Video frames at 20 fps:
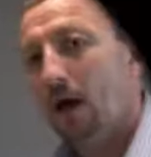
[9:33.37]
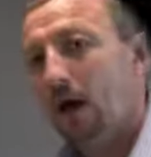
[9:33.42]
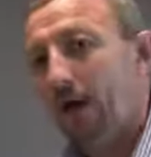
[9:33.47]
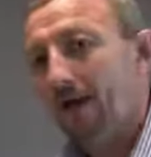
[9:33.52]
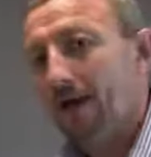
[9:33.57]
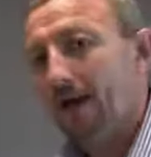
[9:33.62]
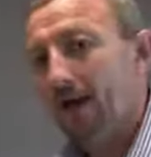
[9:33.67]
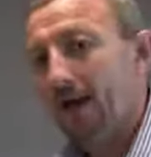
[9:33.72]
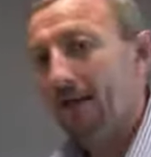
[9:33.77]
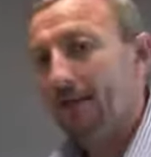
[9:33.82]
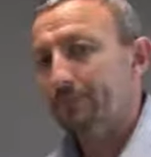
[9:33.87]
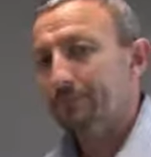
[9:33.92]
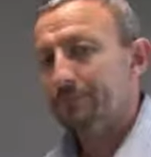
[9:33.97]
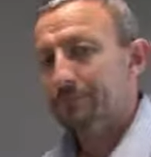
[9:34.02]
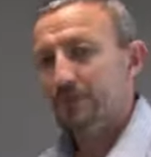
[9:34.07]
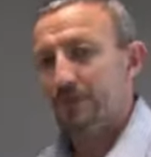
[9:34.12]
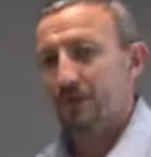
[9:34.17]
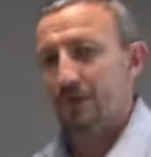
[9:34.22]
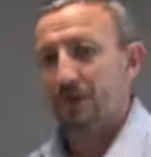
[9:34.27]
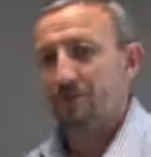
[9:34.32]
Okay,
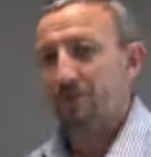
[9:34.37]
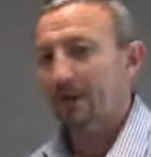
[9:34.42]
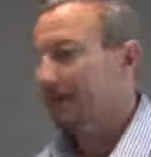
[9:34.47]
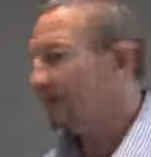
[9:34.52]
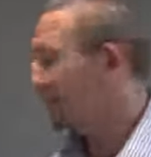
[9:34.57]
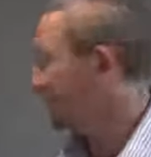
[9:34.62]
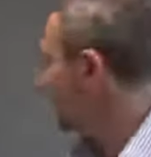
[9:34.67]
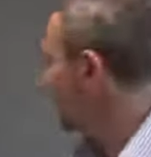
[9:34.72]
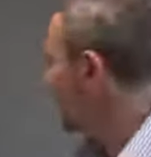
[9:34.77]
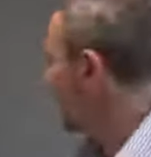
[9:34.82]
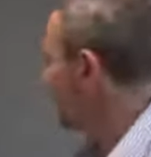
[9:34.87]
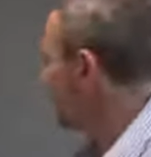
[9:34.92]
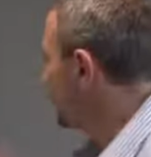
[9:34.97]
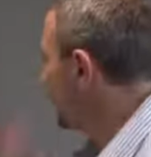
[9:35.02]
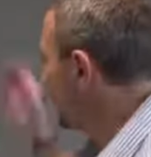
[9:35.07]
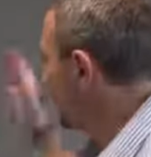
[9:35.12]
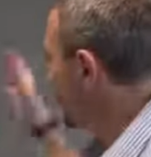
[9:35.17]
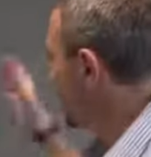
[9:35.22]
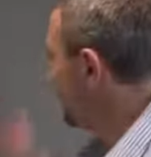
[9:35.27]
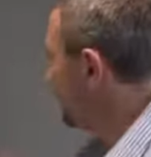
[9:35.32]
so basically I've
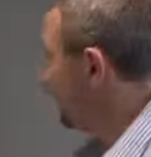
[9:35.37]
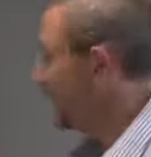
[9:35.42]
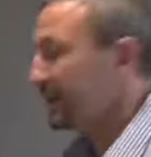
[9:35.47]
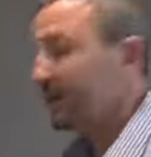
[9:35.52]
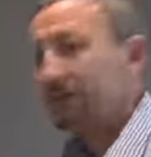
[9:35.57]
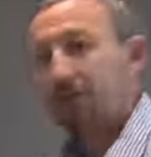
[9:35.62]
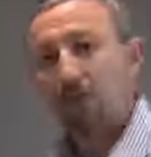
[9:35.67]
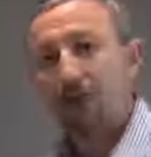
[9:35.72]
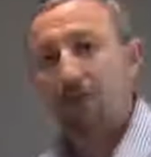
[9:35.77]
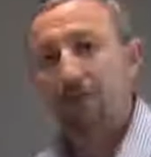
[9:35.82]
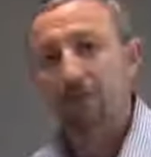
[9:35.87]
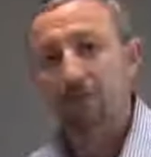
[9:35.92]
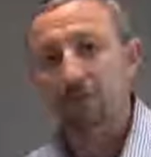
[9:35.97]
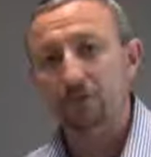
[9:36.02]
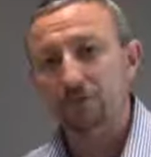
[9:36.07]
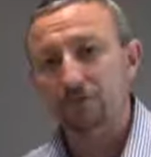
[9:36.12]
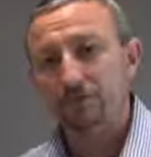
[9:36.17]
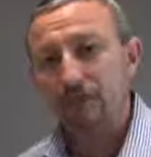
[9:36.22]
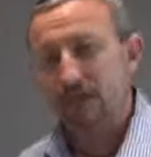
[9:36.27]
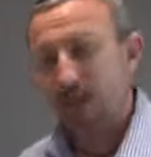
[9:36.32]
got my Van de Graaf
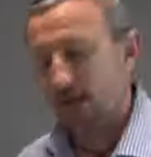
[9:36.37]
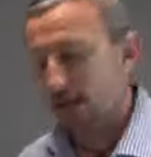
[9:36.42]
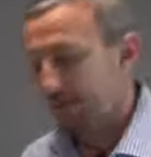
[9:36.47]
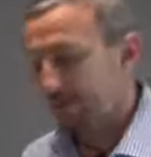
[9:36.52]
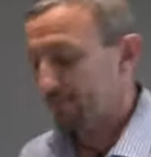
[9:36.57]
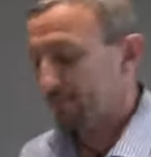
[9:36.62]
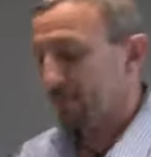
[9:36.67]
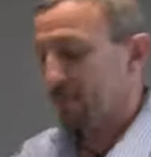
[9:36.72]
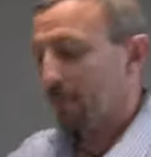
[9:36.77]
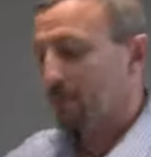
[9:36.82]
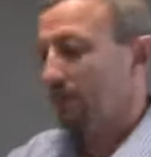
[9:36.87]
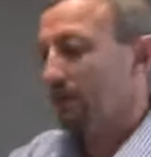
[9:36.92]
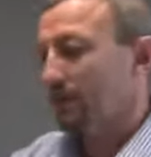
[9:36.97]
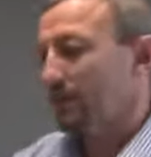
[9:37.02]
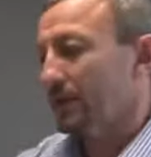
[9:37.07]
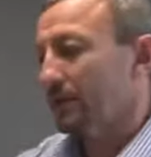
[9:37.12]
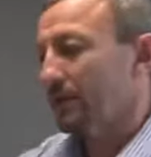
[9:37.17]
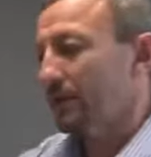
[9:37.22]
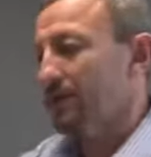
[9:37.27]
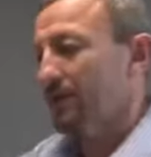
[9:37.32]
all set up. Now what I'm
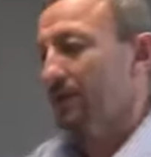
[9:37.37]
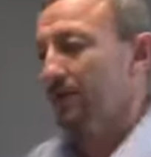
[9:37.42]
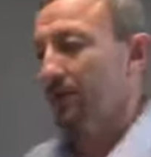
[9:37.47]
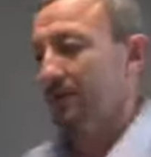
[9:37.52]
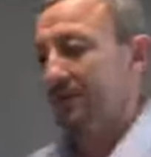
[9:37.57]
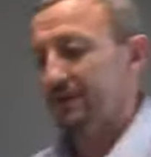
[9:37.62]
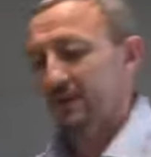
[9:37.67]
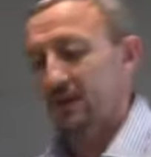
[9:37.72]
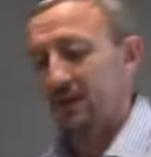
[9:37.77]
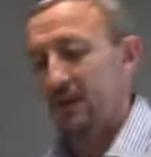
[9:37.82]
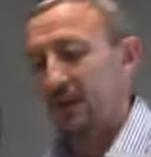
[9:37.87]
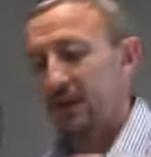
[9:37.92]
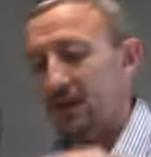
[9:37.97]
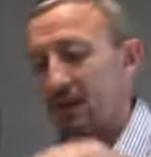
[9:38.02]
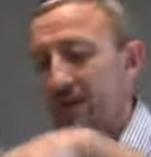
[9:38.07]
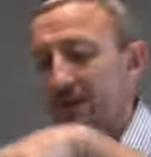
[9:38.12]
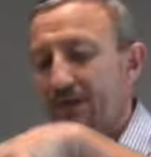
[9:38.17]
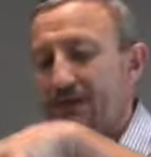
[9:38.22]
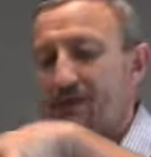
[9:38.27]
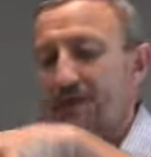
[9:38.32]
going to do is,
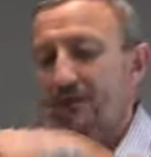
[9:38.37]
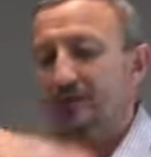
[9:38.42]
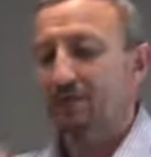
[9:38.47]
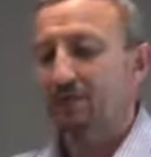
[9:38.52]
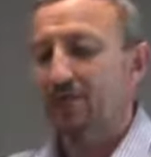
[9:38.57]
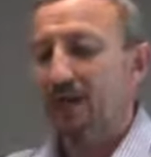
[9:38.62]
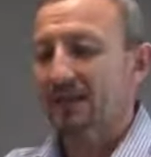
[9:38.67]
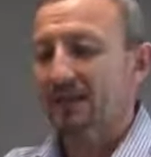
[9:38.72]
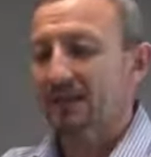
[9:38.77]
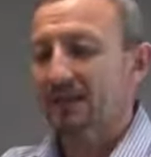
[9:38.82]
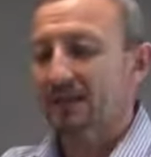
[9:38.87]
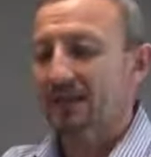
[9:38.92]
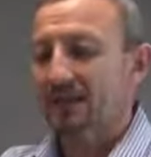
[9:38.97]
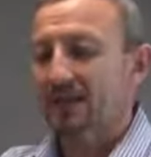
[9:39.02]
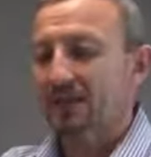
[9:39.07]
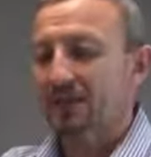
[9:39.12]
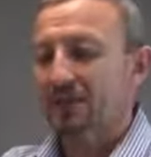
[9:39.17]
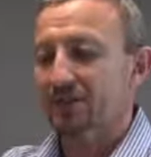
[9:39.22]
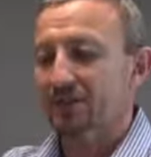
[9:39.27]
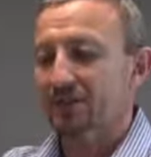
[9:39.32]
this is
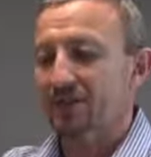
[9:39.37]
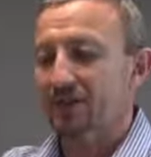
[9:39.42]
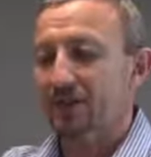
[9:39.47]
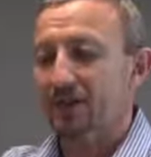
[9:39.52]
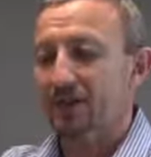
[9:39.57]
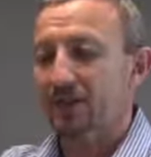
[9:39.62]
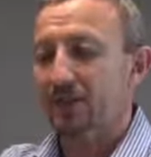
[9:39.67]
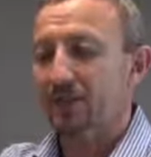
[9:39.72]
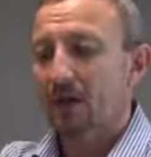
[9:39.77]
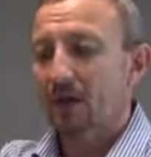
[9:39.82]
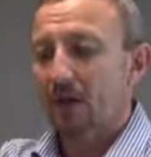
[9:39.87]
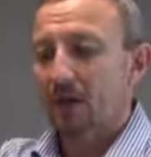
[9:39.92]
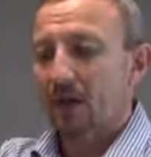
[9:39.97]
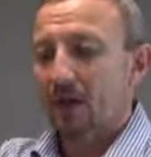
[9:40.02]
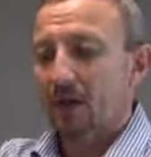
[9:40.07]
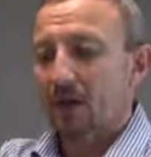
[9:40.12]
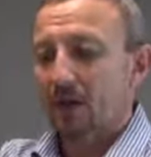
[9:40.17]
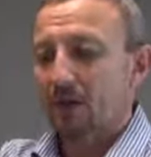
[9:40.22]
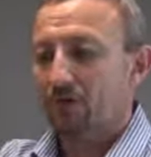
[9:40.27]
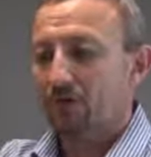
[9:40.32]
basically just an
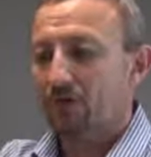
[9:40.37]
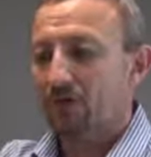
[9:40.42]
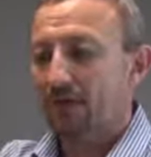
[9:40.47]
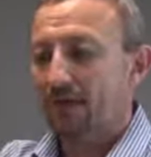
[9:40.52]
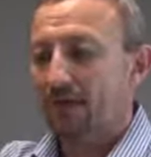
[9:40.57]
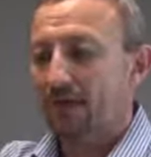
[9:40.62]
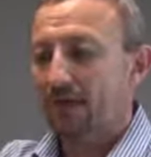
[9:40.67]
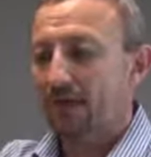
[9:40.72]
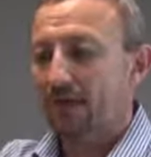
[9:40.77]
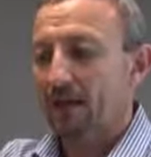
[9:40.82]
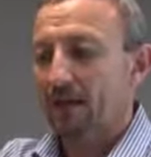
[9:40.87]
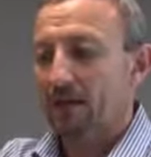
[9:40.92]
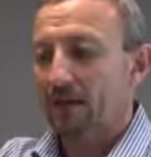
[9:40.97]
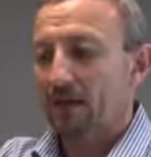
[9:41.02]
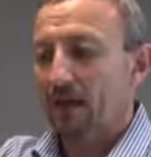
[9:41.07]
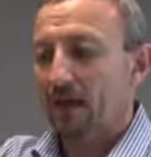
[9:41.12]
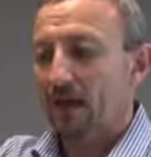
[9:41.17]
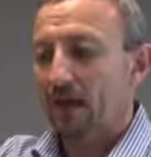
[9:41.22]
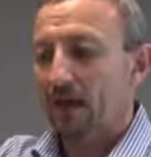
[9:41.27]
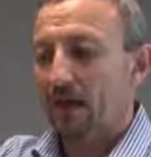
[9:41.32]
acrylic
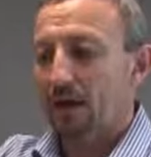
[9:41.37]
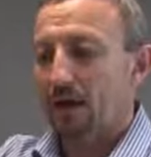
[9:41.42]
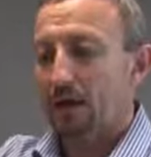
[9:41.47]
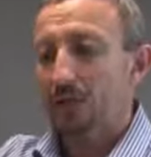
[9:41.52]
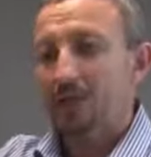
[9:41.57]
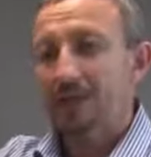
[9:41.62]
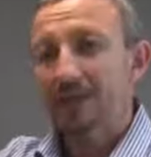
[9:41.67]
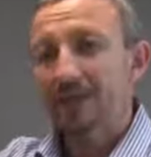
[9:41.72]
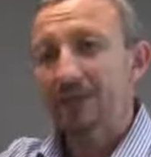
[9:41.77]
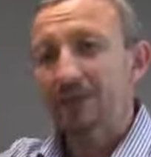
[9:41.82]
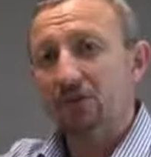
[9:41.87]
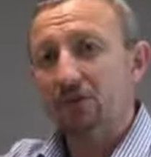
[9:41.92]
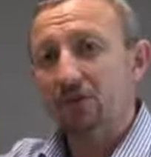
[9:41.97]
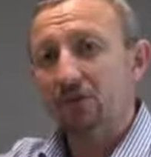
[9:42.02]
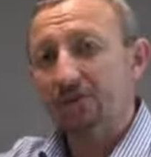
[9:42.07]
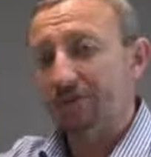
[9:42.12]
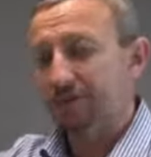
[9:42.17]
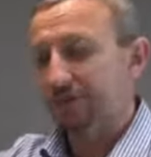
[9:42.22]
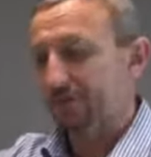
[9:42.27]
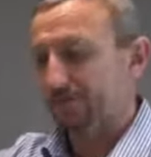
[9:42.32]
piece
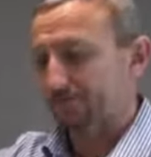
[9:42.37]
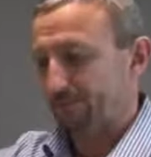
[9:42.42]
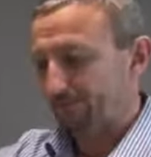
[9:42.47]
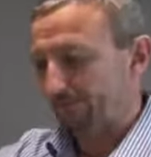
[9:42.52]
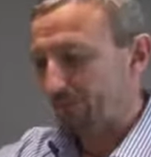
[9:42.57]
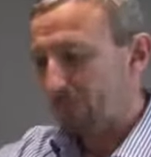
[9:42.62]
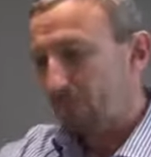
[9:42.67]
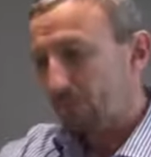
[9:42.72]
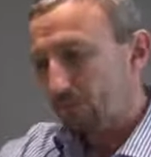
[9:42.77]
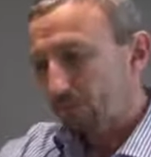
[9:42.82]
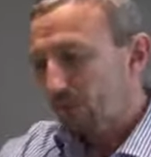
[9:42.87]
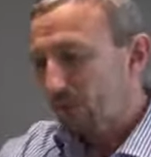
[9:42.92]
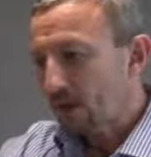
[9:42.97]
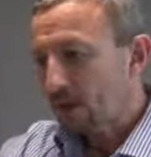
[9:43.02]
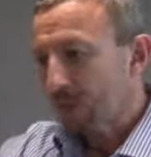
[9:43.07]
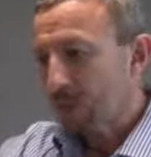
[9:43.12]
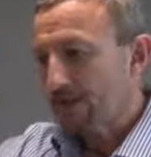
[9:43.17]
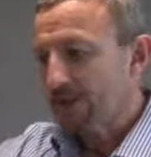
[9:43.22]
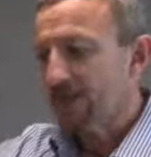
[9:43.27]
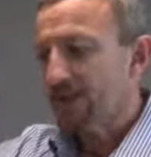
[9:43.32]
of
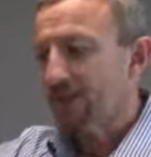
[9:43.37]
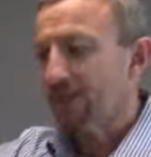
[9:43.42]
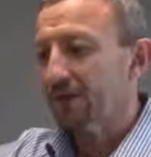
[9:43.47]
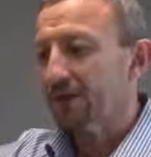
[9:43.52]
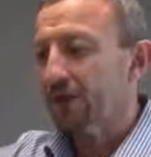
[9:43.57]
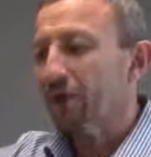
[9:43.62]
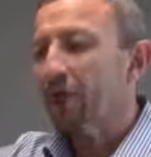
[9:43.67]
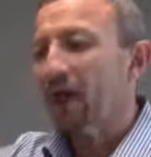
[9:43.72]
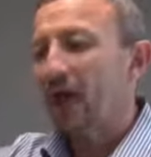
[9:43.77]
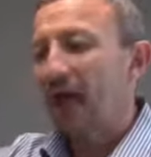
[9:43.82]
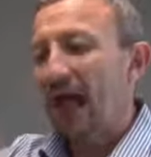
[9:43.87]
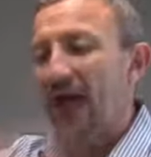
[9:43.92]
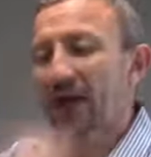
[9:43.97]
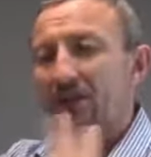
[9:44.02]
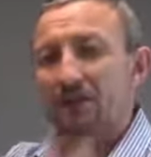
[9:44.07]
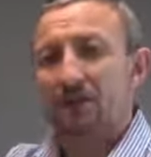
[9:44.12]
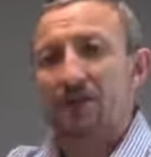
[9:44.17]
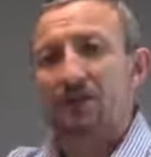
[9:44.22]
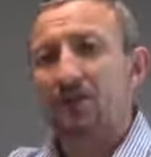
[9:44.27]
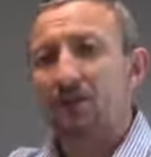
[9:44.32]
material.
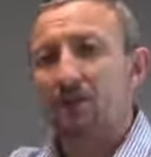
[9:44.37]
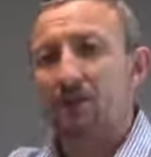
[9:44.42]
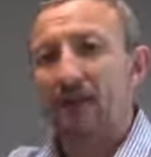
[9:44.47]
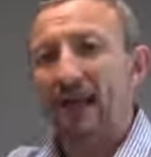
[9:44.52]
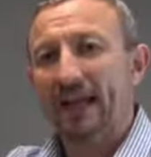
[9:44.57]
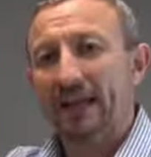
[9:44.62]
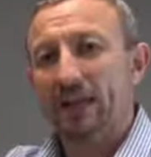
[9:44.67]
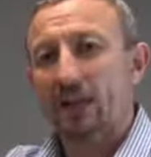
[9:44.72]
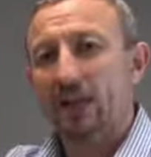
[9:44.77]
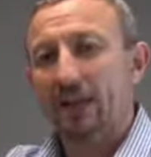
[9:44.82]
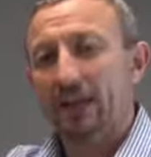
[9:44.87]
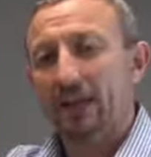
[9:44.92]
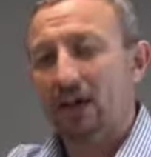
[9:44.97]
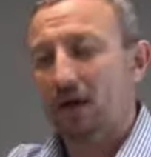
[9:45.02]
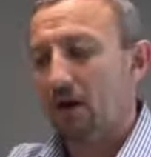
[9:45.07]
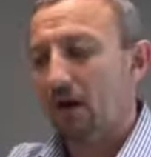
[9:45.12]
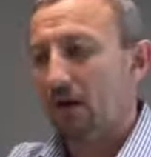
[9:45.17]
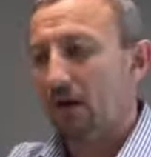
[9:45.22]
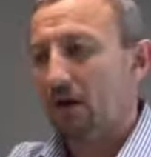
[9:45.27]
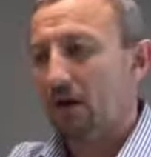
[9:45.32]
It's going to act like
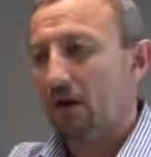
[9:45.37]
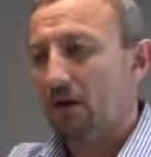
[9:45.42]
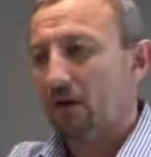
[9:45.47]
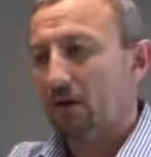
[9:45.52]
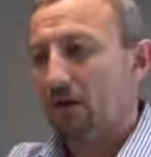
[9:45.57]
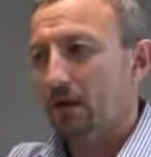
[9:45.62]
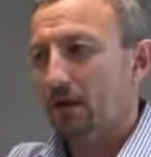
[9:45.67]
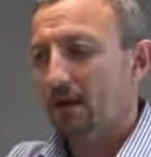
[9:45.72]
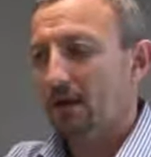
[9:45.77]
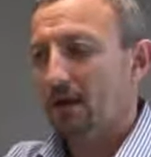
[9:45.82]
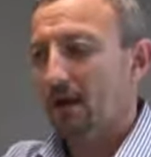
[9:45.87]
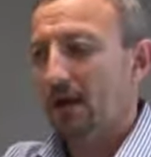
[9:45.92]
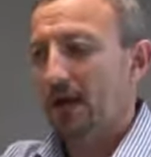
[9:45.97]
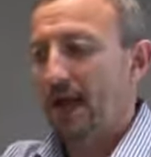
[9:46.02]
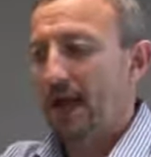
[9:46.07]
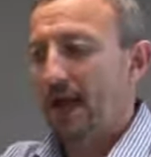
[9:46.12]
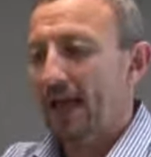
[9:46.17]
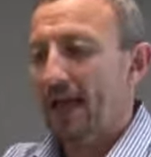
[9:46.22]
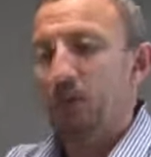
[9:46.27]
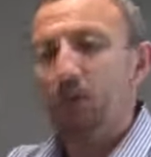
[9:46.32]
our
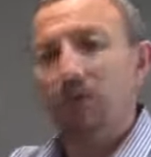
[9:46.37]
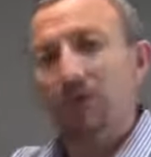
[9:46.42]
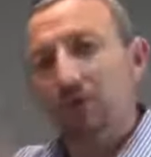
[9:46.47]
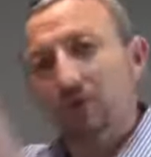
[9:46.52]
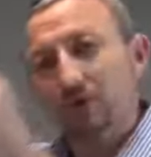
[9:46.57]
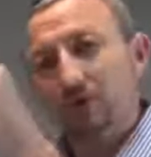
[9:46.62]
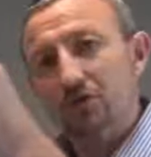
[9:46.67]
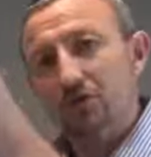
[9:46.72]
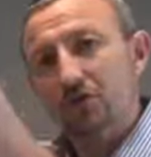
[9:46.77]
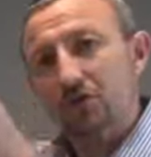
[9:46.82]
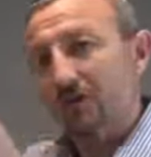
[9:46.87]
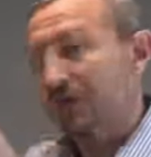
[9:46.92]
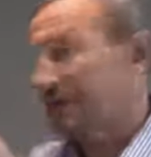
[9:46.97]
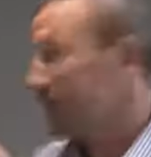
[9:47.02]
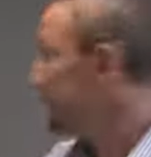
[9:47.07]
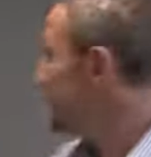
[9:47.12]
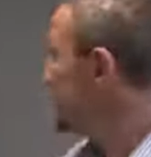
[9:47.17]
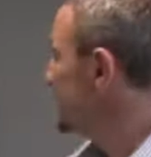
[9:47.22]
hair. What I'm going to do is I'm going to